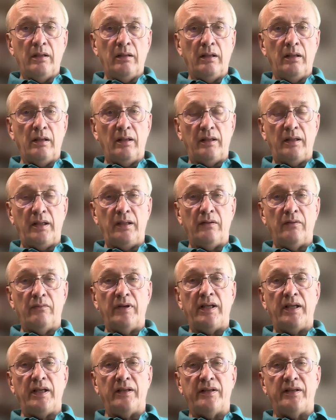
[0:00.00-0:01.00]
He'd
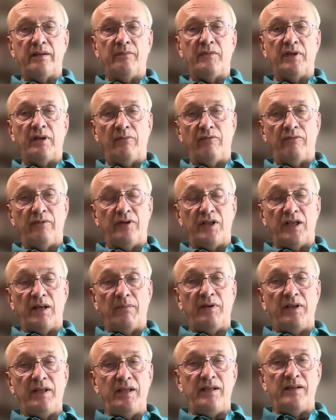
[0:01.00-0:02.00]
already had some trouble with
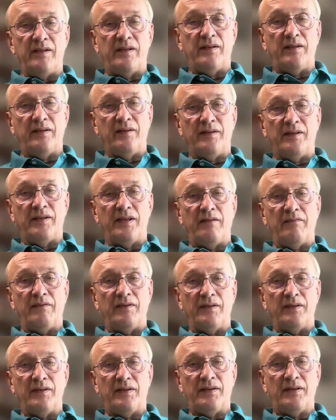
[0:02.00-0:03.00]
Japanese
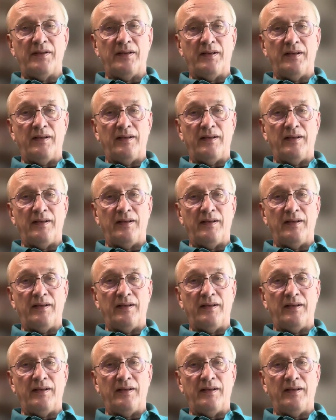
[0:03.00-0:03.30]
servants